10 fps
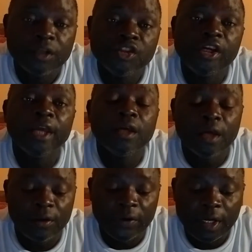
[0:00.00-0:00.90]

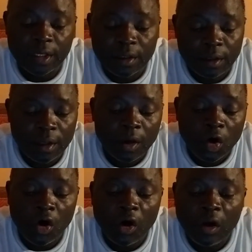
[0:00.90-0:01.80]
J.K. Rennie
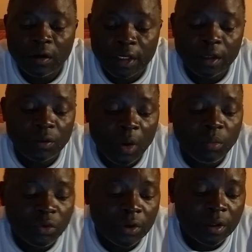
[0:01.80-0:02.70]
called King
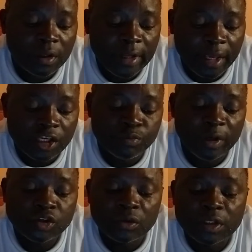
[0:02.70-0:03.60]
Rwabugiri the
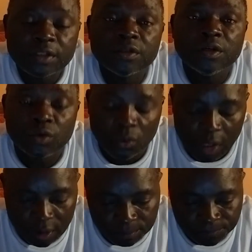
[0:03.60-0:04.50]
expansionist ruler.